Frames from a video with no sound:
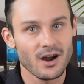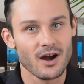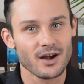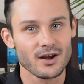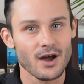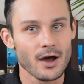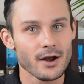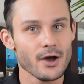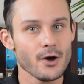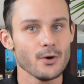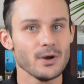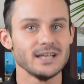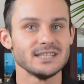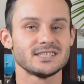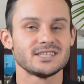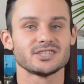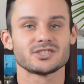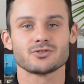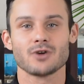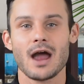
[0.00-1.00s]
Cardano is
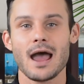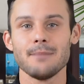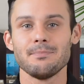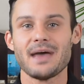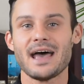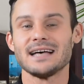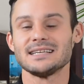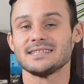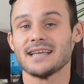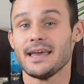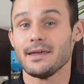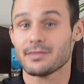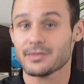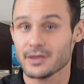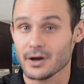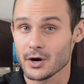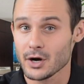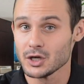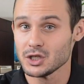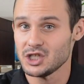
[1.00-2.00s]
described as a
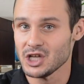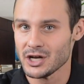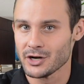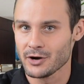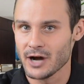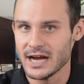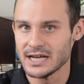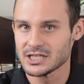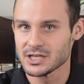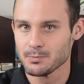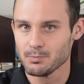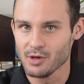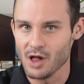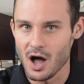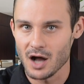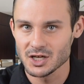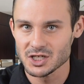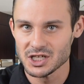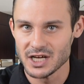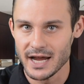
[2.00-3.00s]
third generation
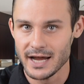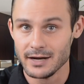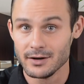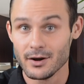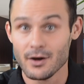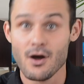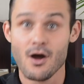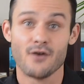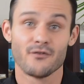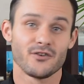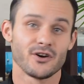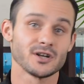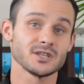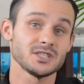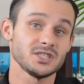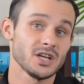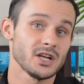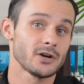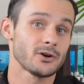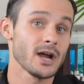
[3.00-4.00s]
blockchain.
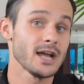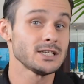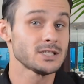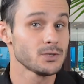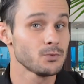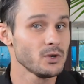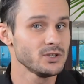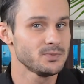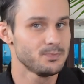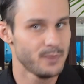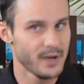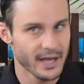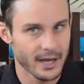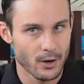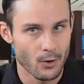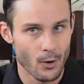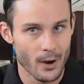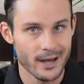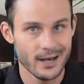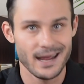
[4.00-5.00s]
First generation was
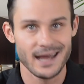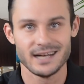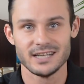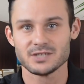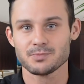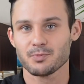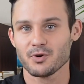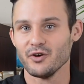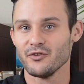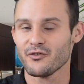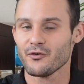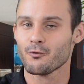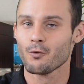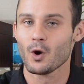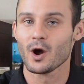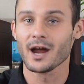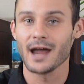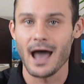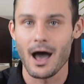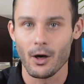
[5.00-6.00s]
Bitcoin and its proof of
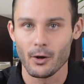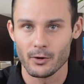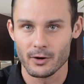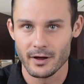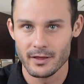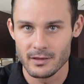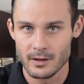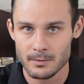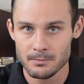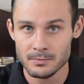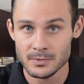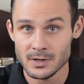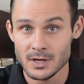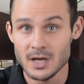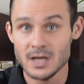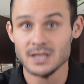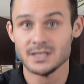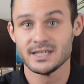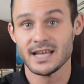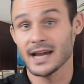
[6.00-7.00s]
work algorithm.
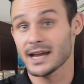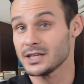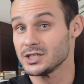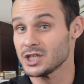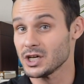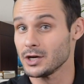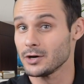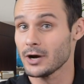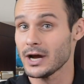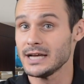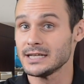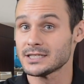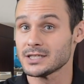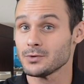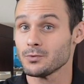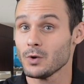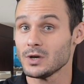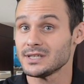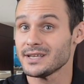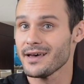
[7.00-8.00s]
Second
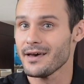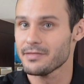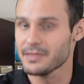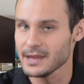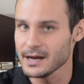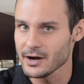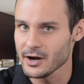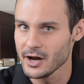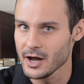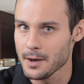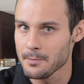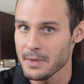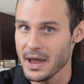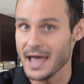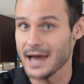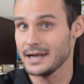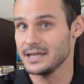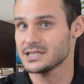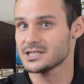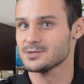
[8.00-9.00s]
generation was Ethereum
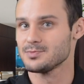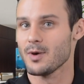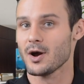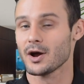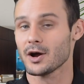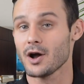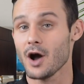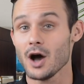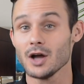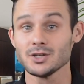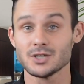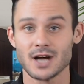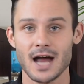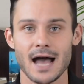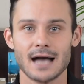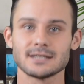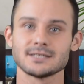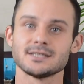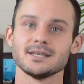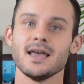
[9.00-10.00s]
and its smart
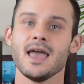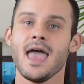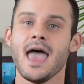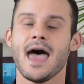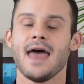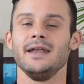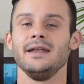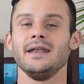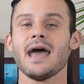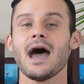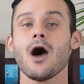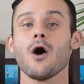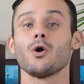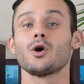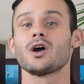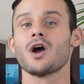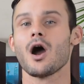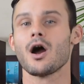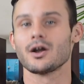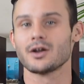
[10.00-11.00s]
contracts. And now
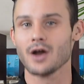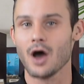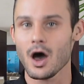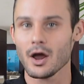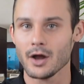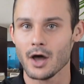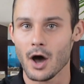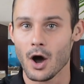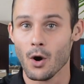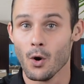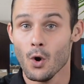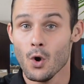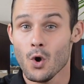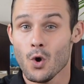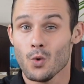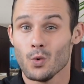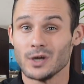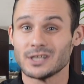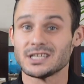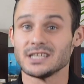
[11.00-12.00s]
Cardano,
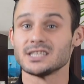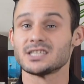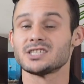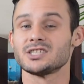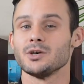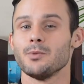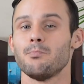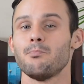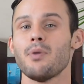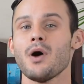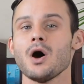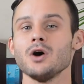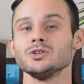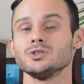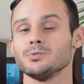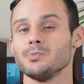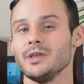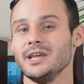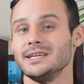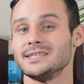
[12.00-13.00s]
which is
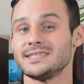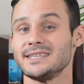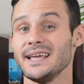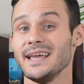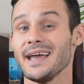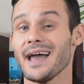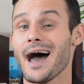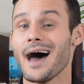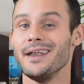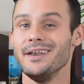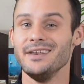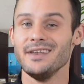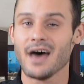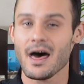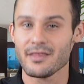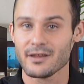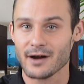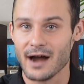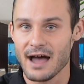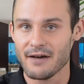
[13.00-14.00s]
supposedly seeing
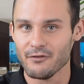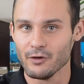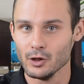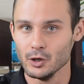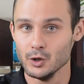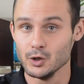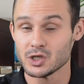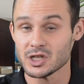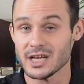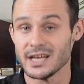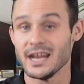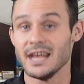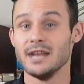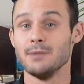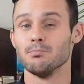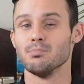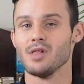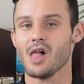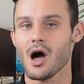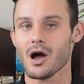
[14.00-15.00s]
another evolution
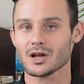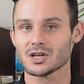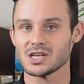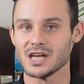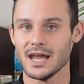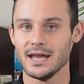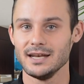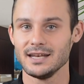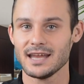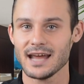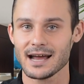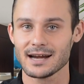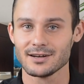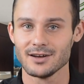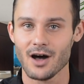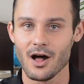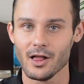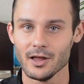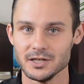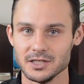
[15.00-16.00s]
in blockchain
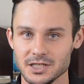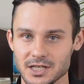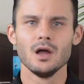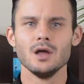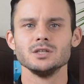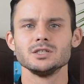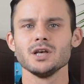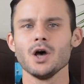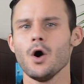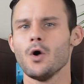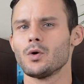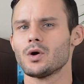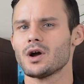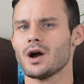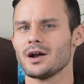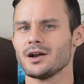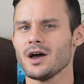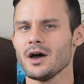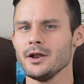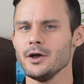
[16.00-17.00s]
technology. So
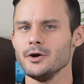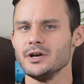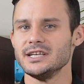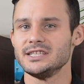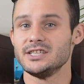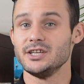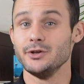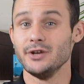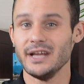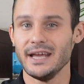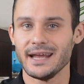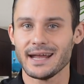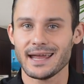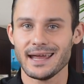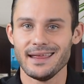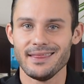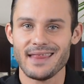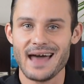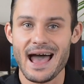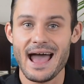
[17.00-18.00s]
Cardano is unique
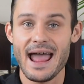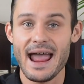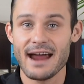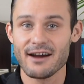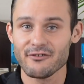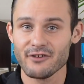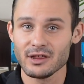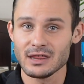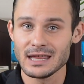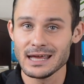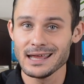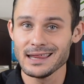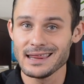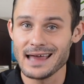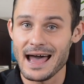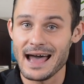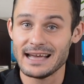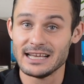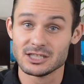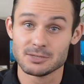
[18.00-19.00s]
in that everything
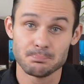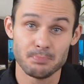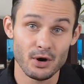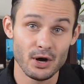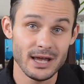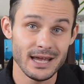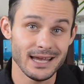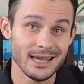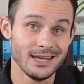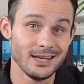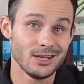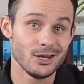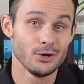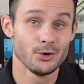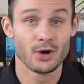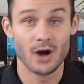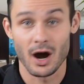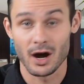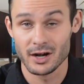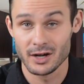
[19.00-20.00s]
that is put
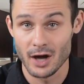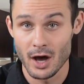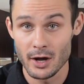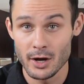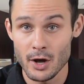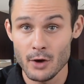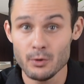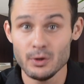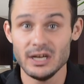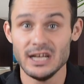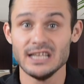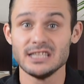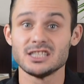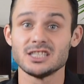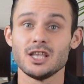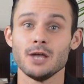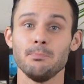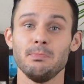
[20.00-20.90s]
into Cardano needs to